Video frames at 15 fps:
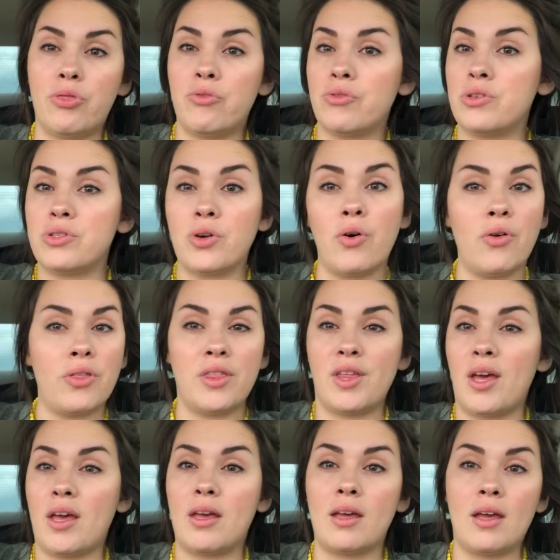through this whole
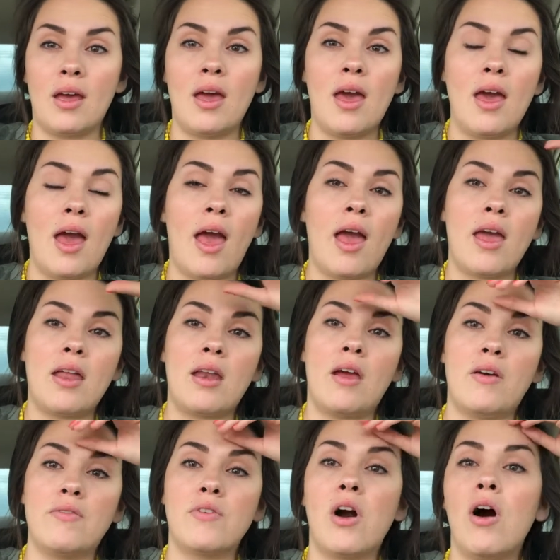thing, and
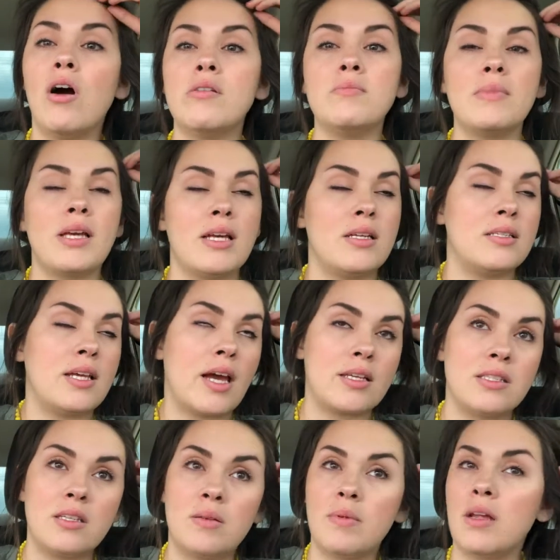have called me and
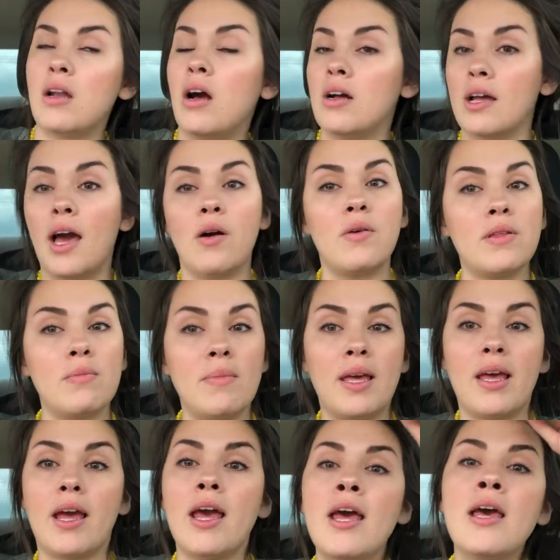texted me and hung out with
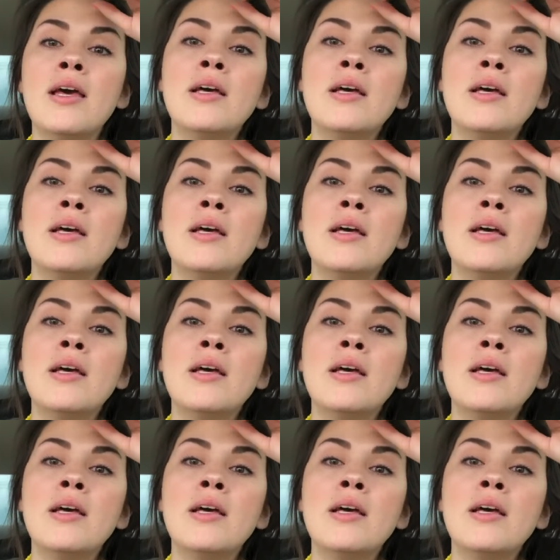me